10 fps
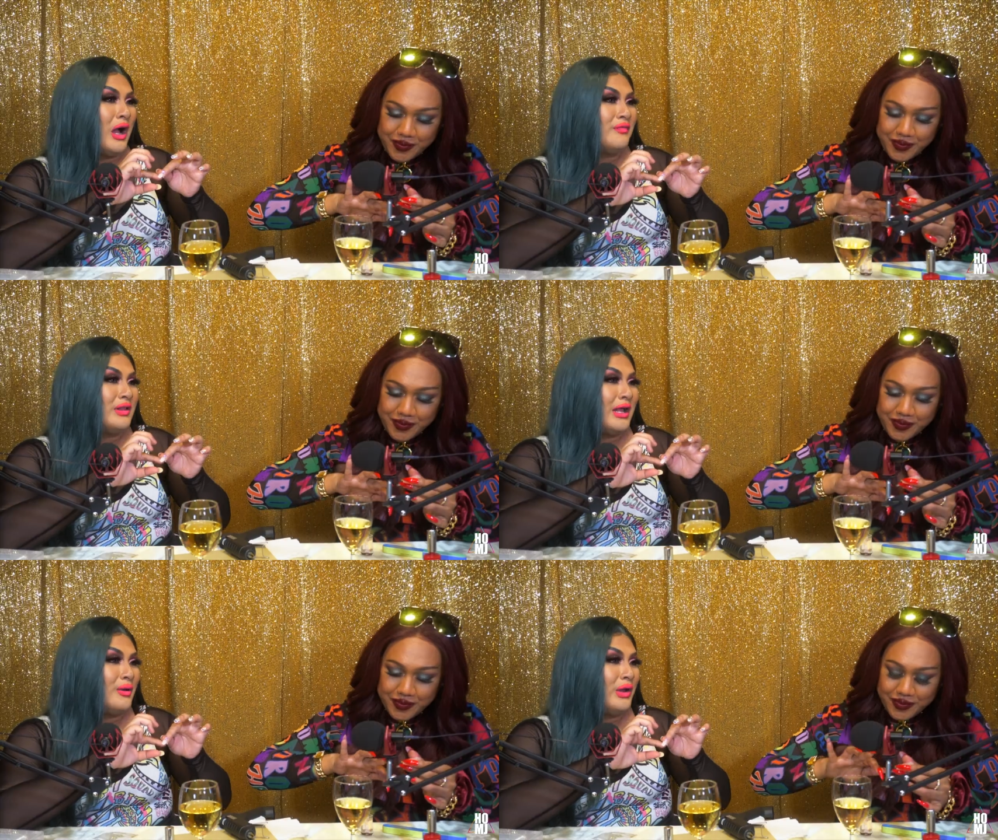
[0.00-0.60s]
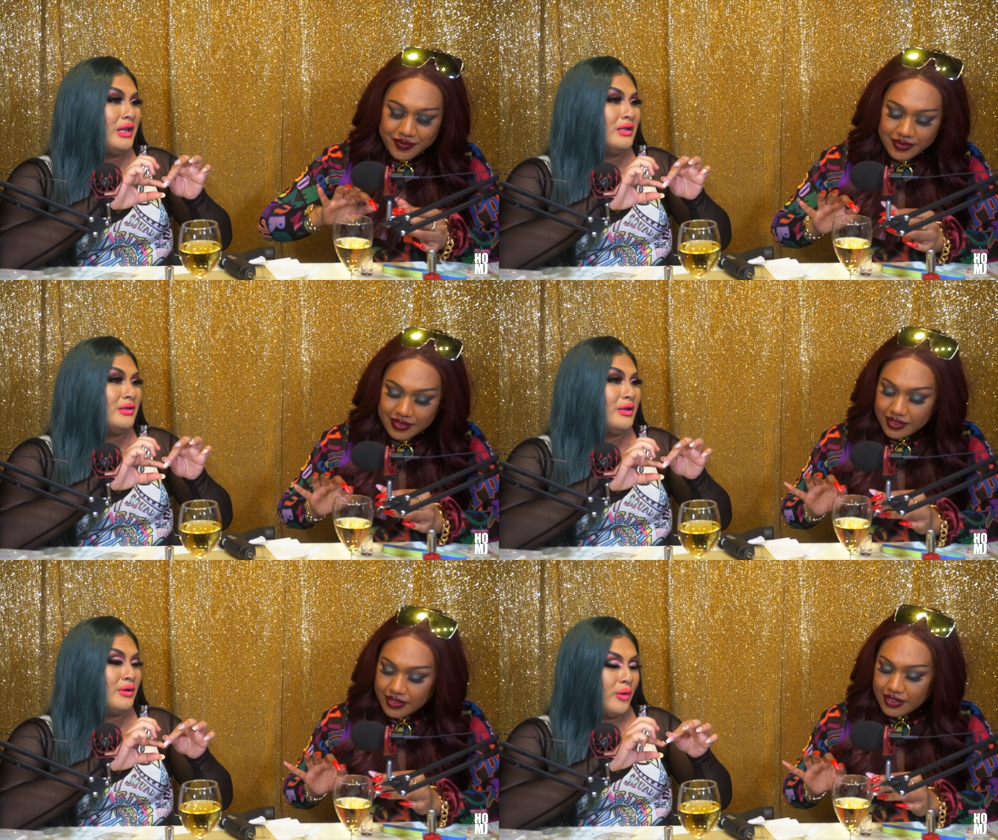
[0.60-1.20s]
Speaker 1: uh, like when
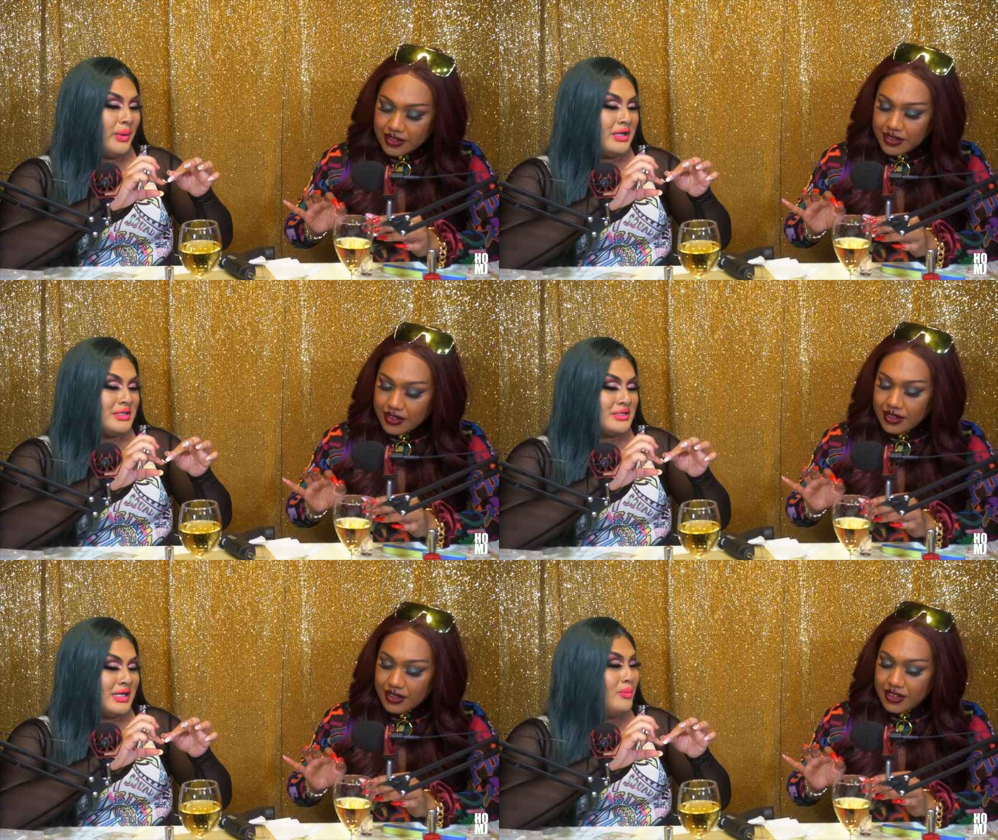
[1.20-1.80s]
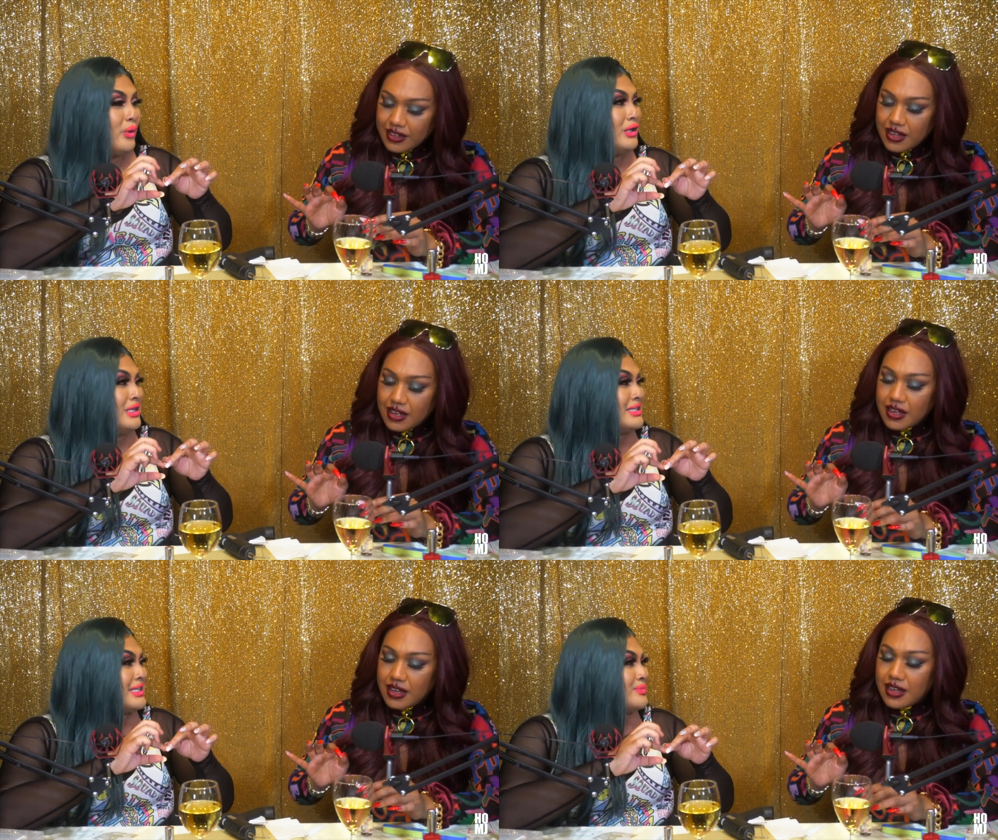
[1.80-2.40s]
your packages come when you
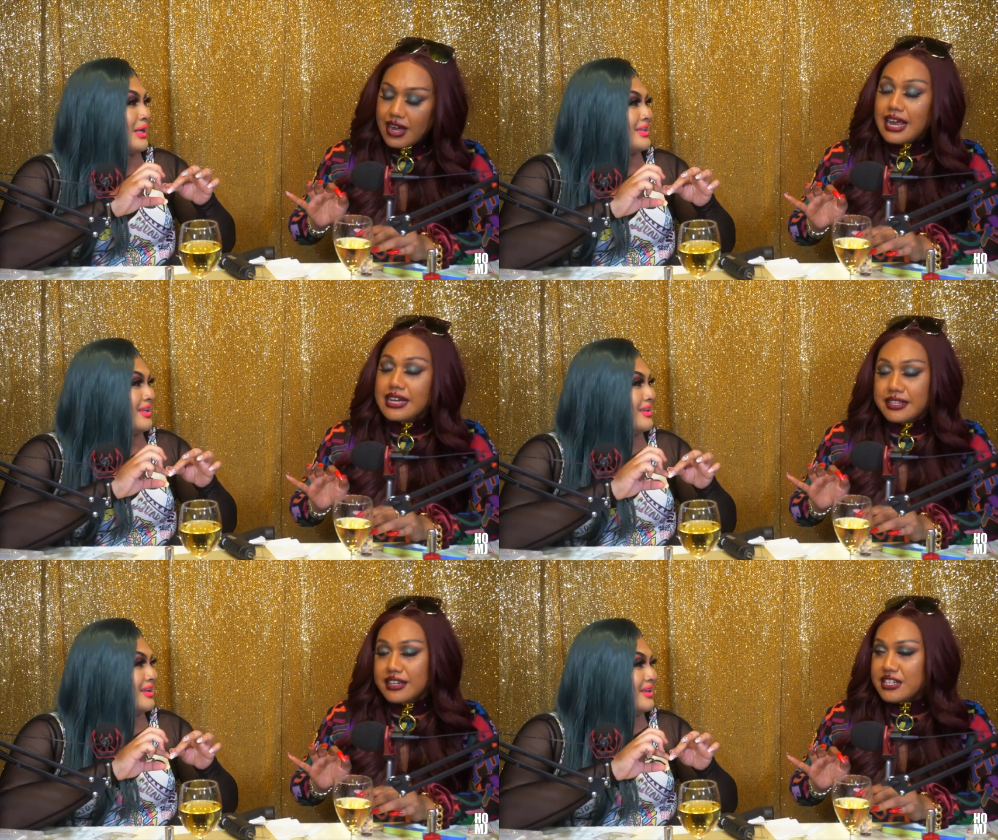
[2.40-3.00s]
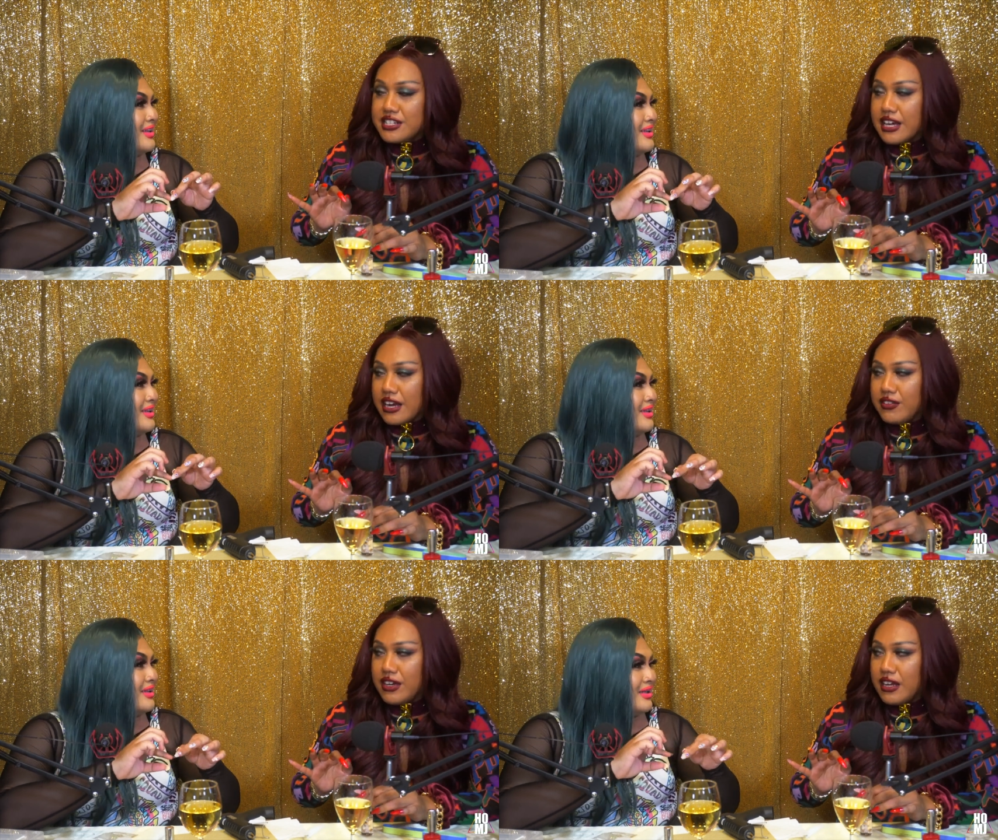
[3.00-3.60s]
least expect. I it. literally check
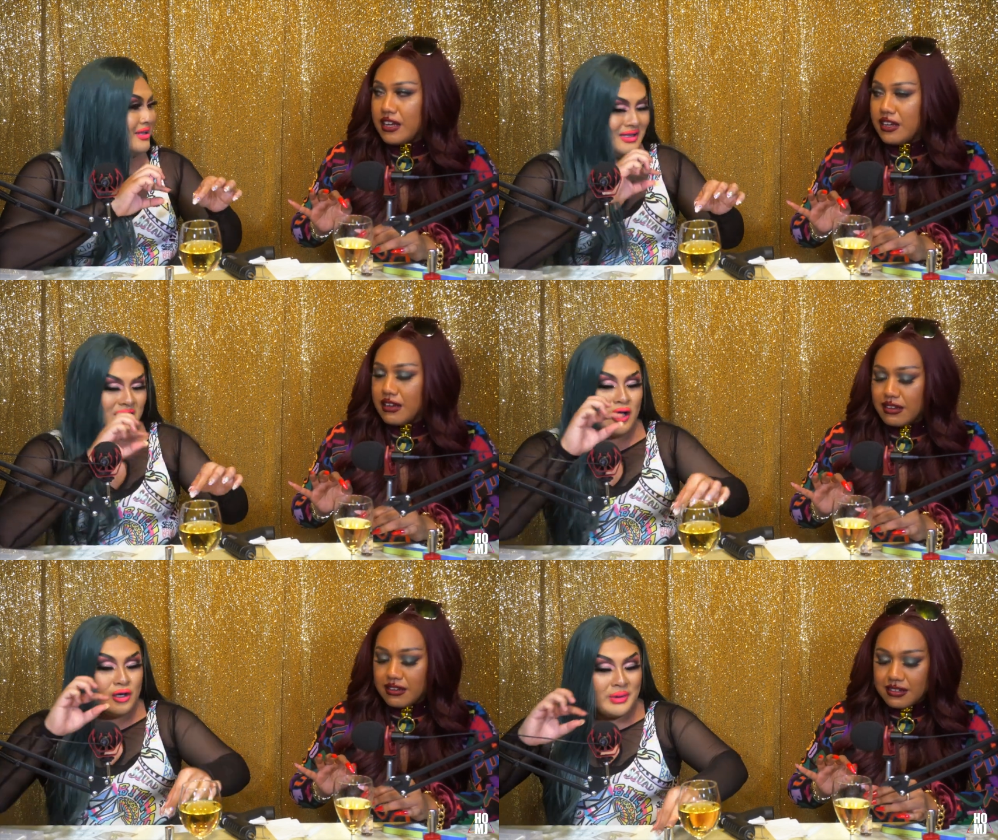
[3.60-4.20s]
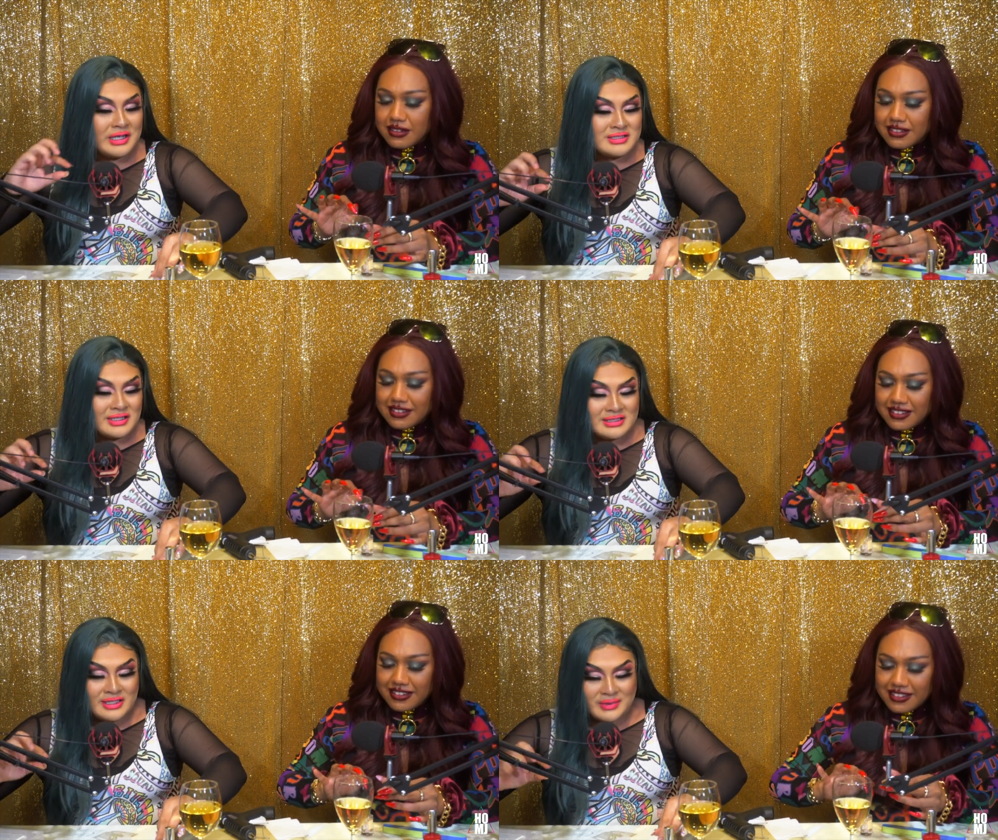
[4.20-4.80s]
Speaker 2: every day. Yeah.
Speaker 1: No, but it's
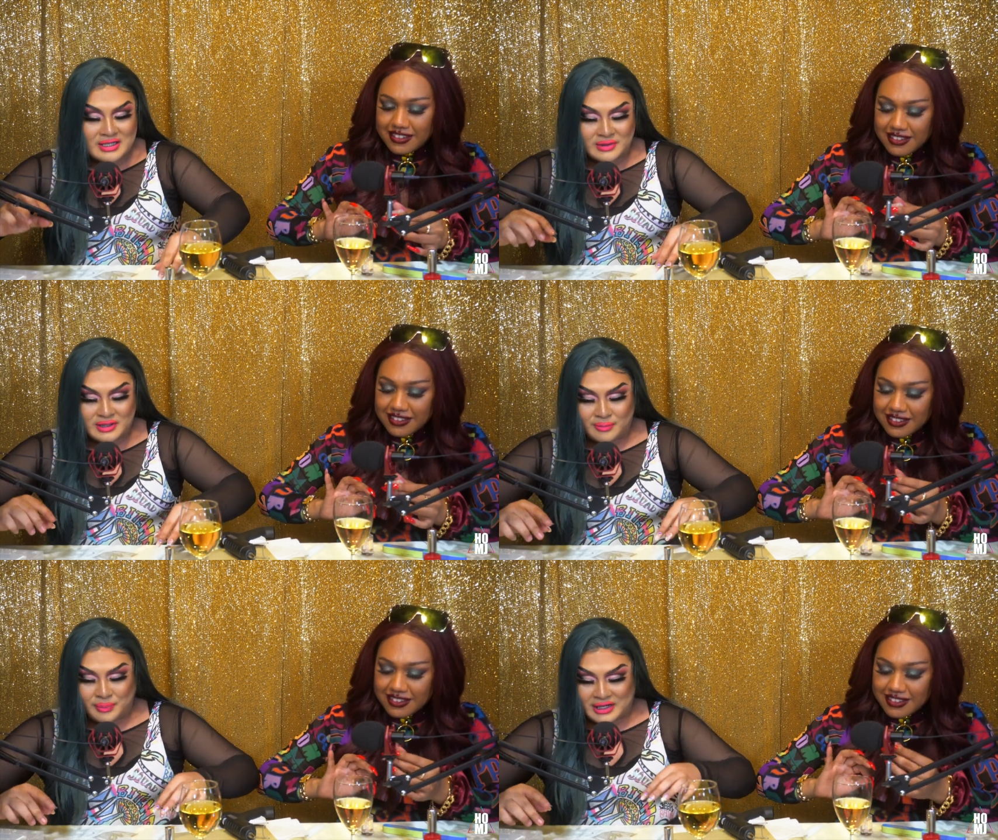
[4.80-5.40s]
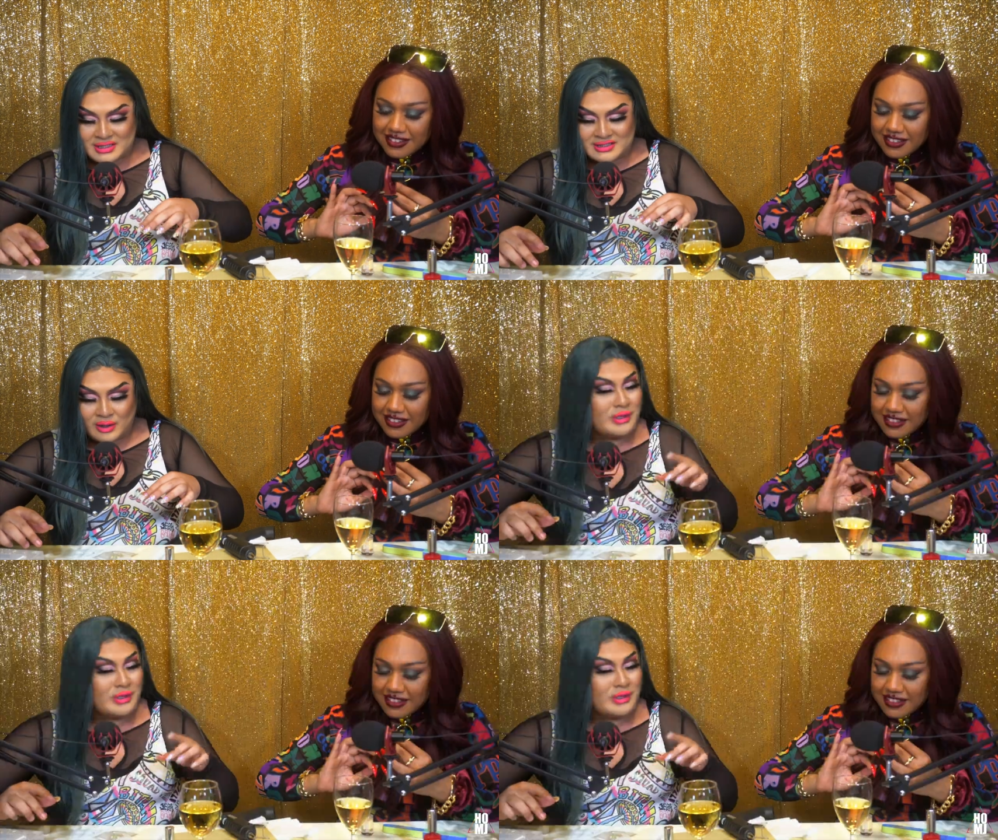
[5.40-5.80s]
isn't it the best when the packages come